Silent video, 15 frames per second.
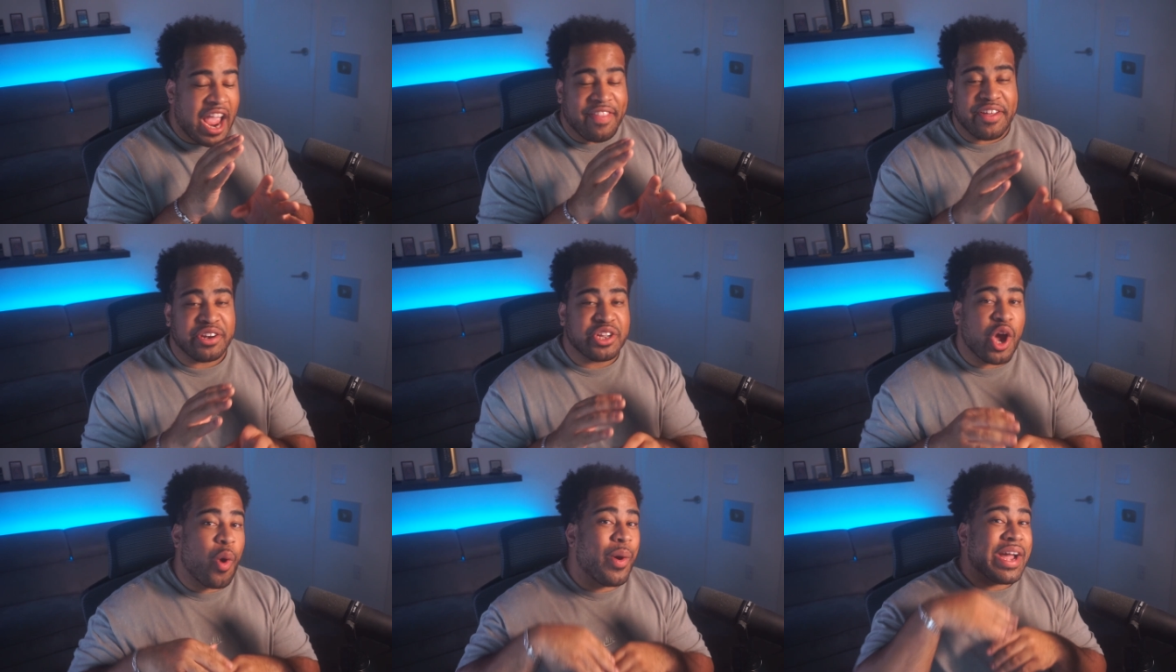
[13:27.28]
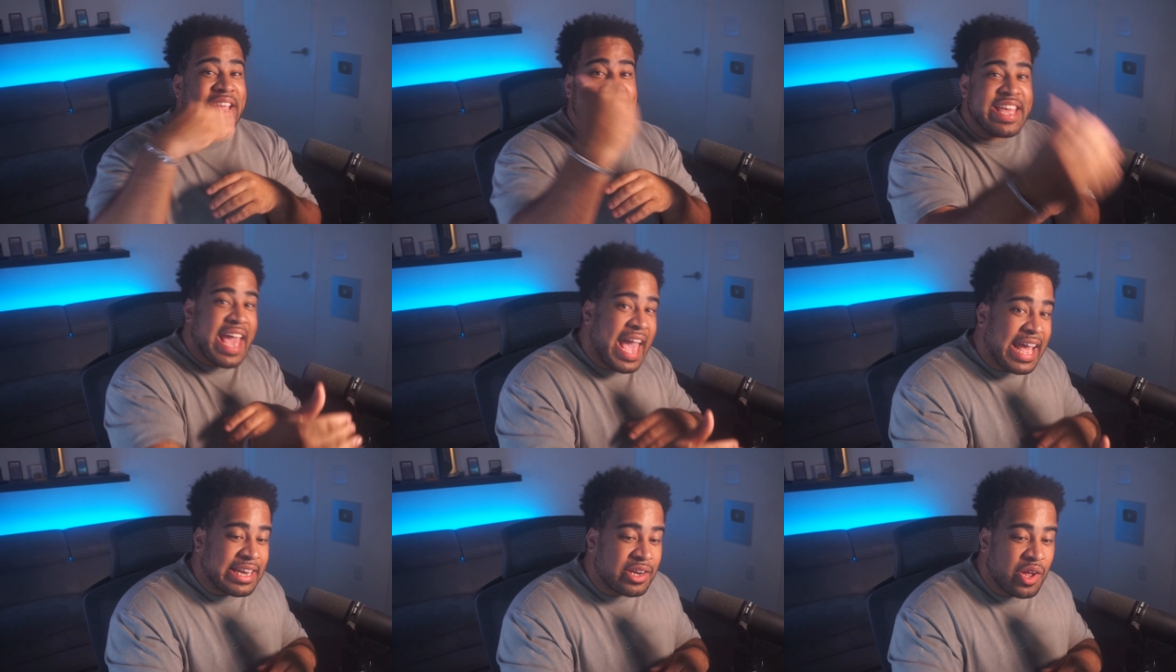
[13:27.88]
and then go
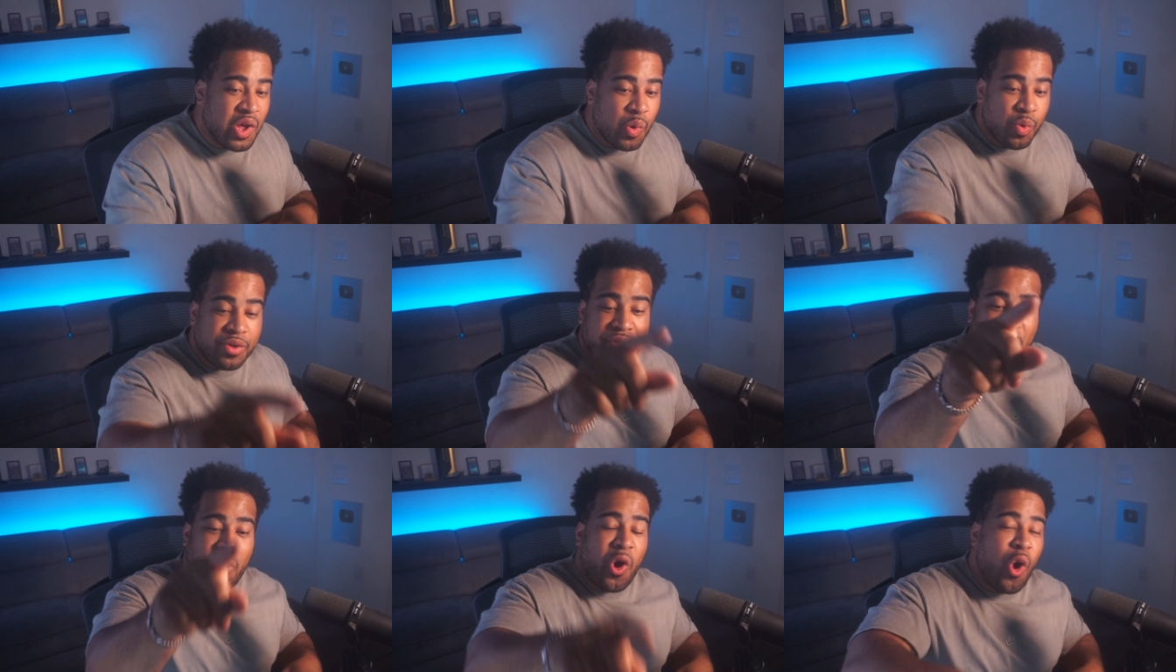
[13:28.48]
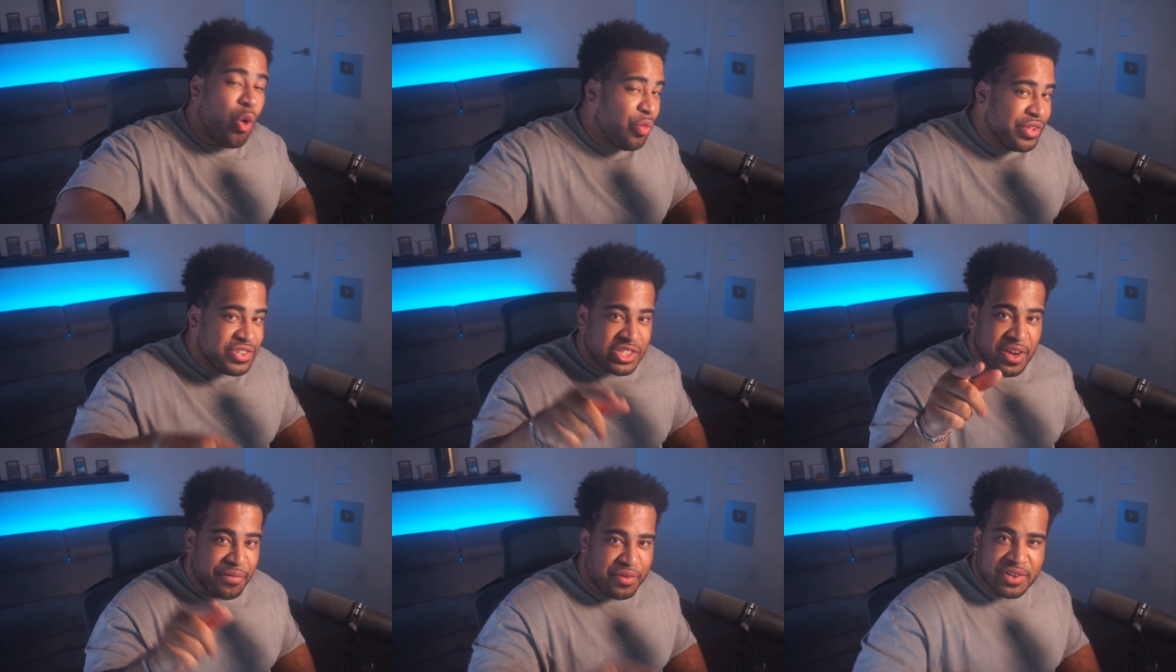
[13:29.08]
again with all
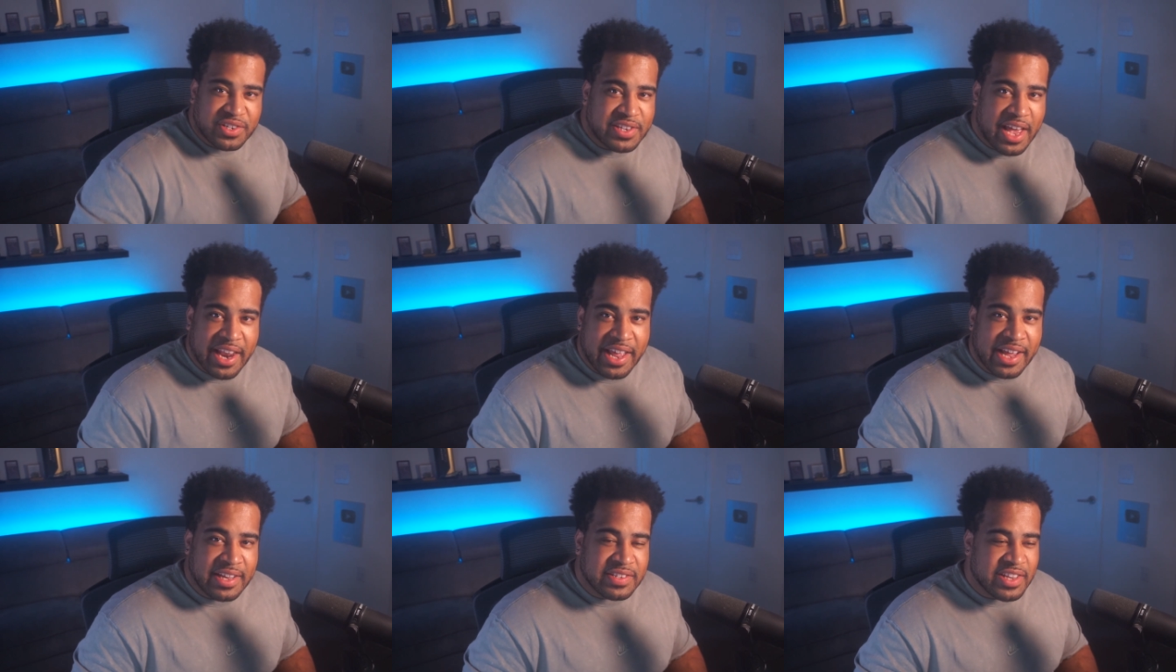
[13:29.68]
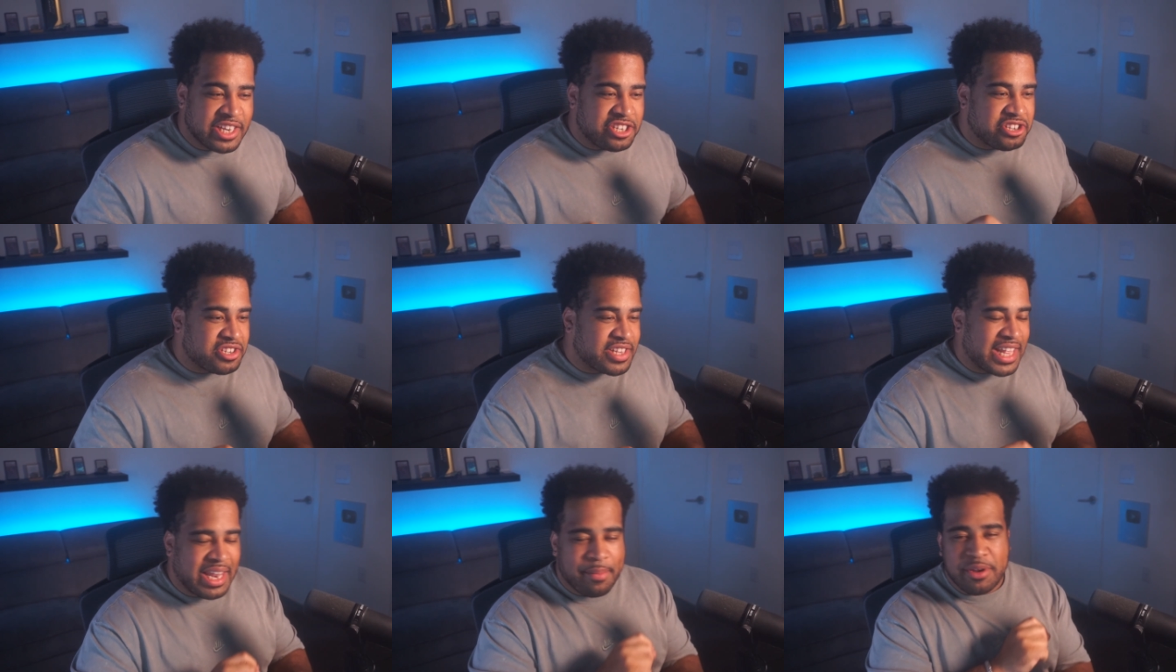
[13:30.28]
these different settings and
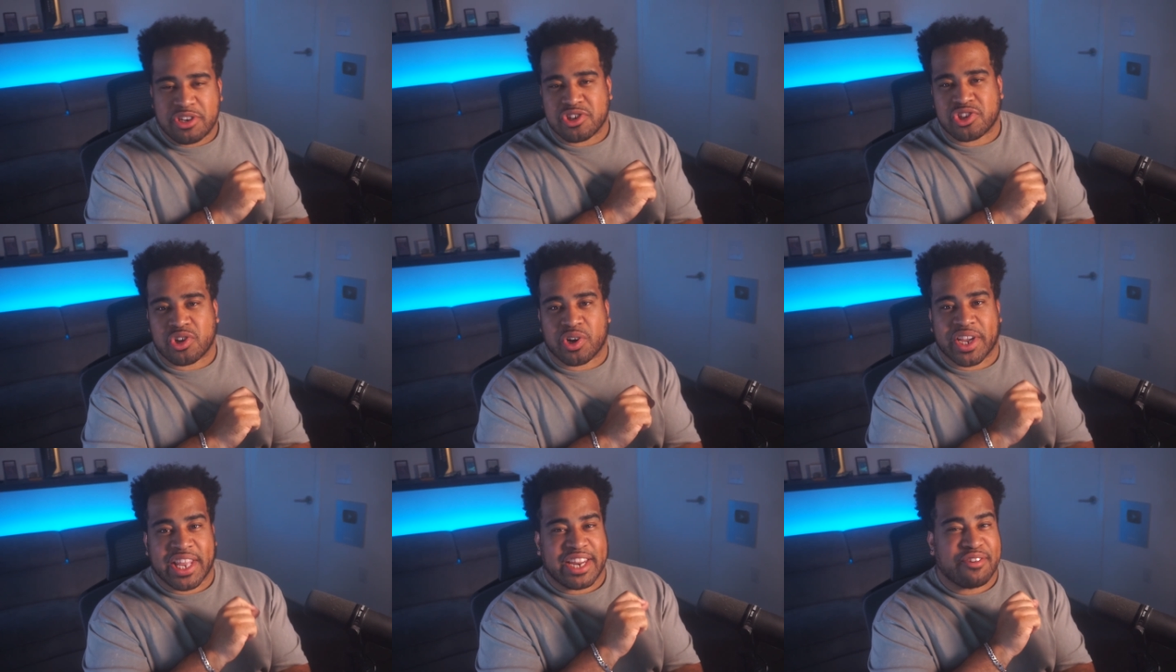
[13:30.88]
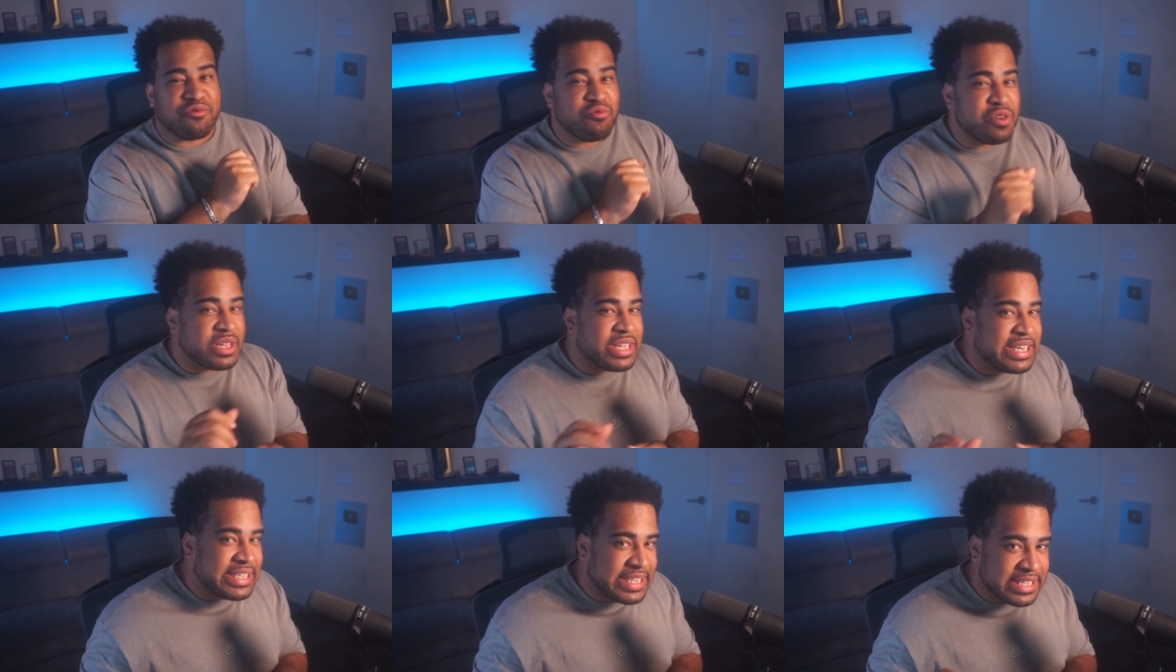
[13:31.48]
just say, let me just start getting
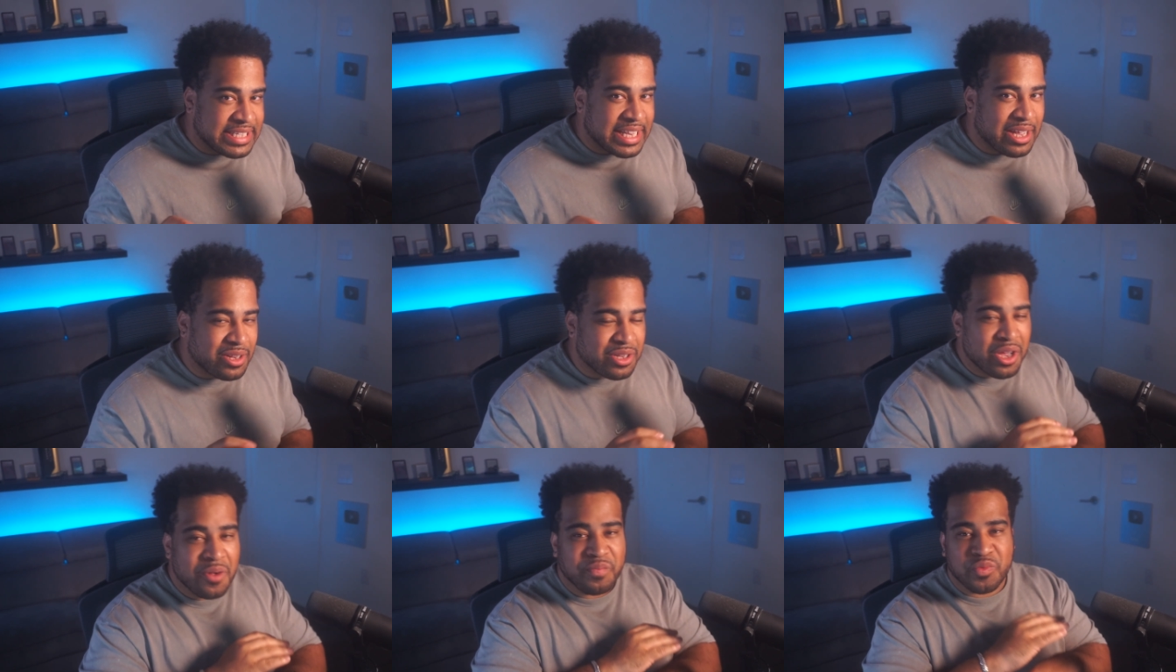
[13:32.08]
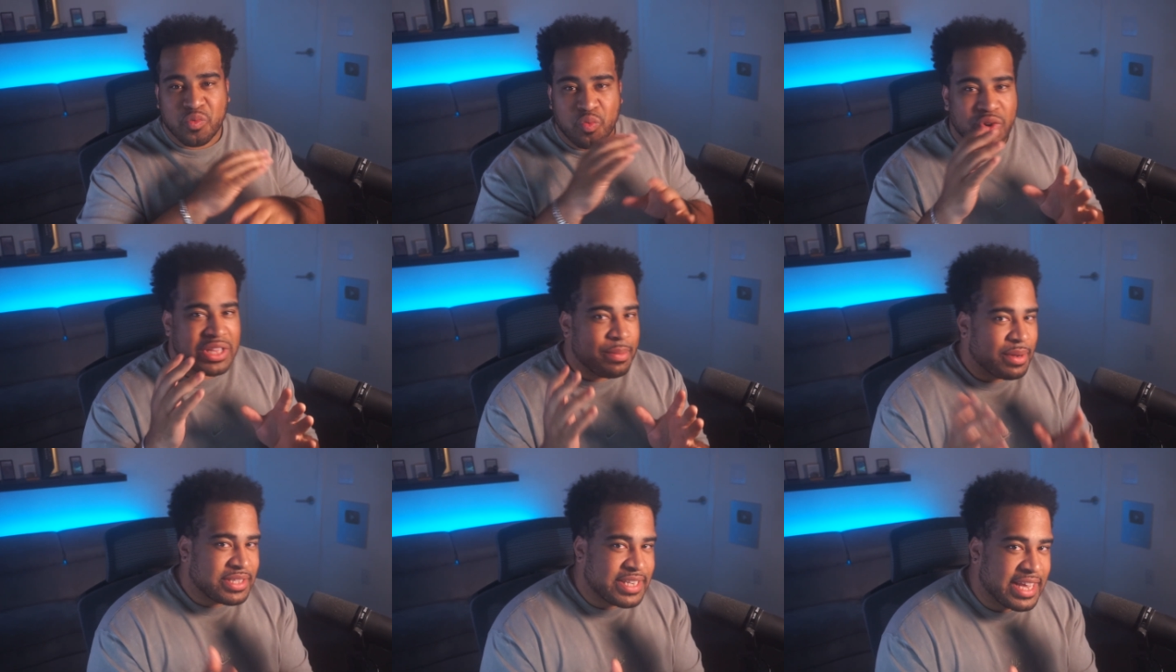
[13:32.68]
really detailed
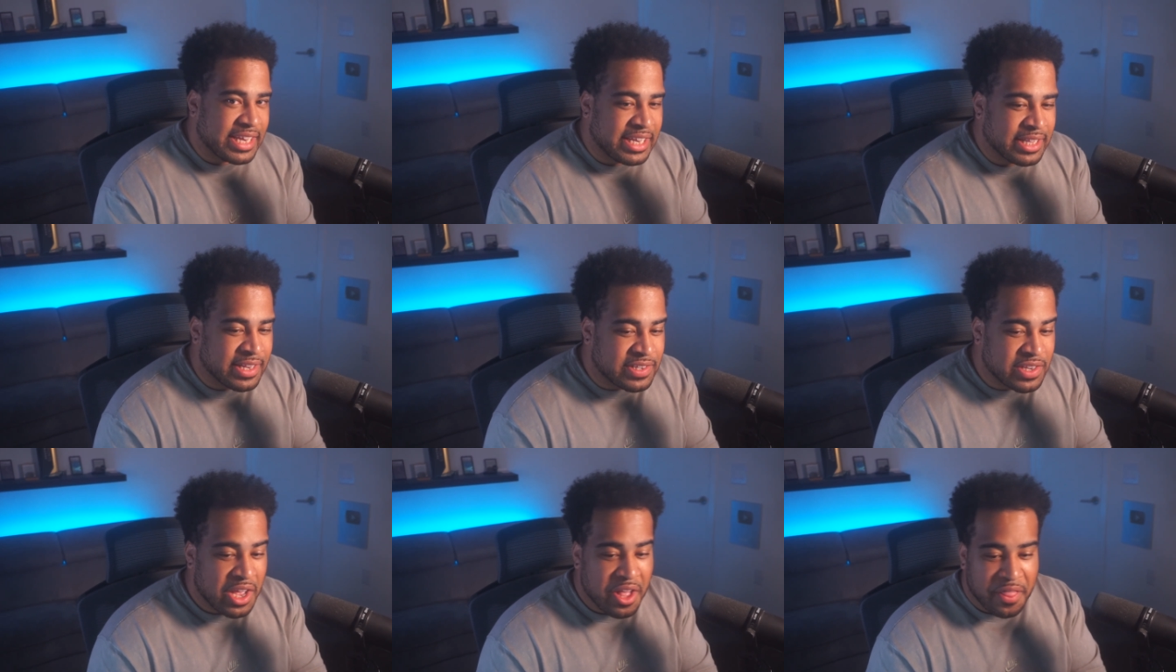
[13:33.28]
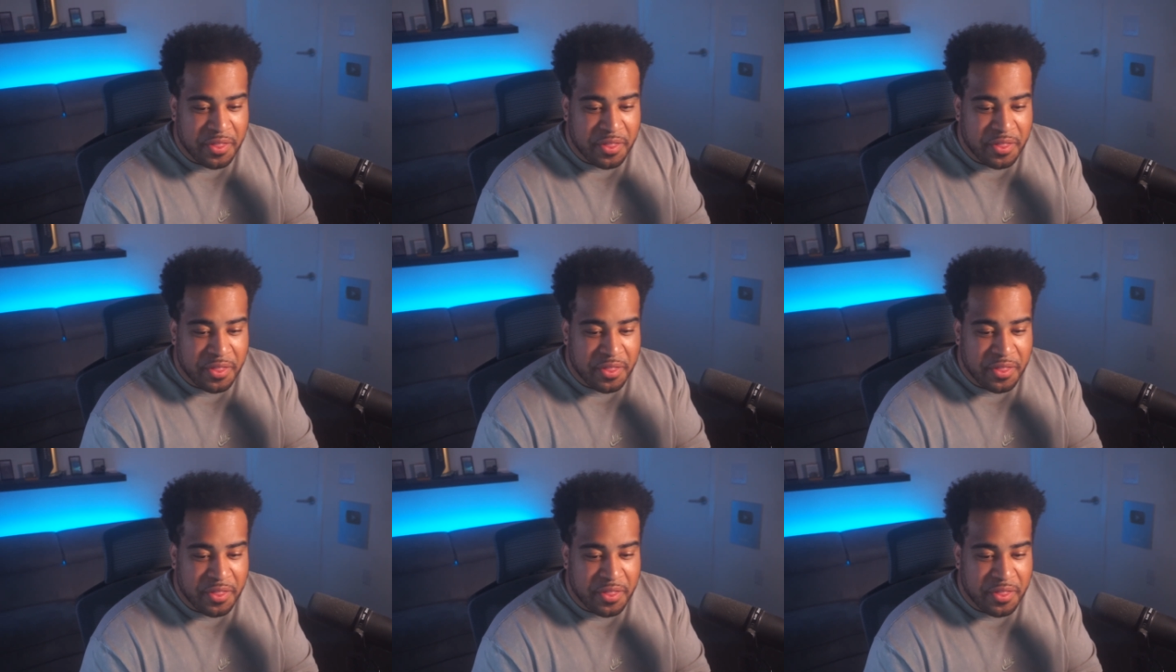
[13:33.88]
really meticulous.